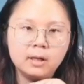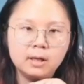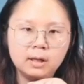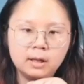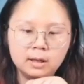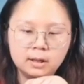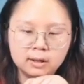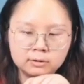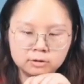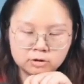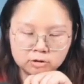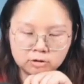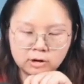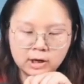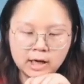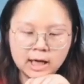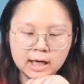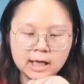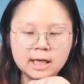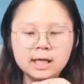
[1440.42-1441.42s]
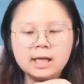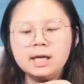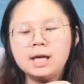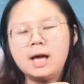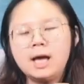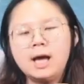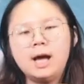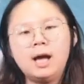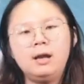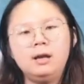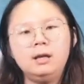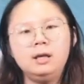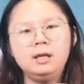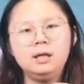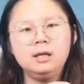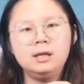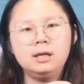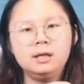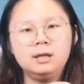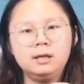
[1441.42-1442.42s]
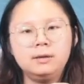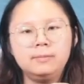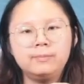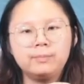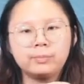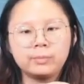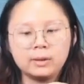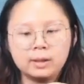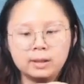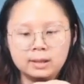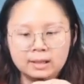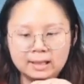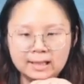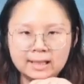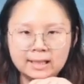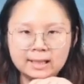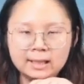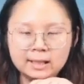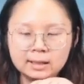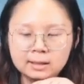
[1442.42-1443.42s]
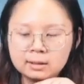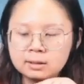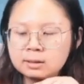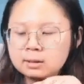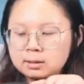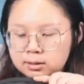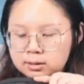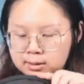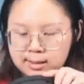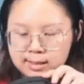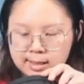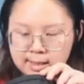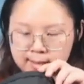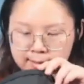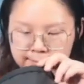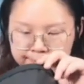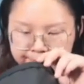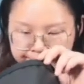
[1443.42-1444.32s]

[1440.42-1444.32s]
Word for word: uh, dry and uh, clean. Yeah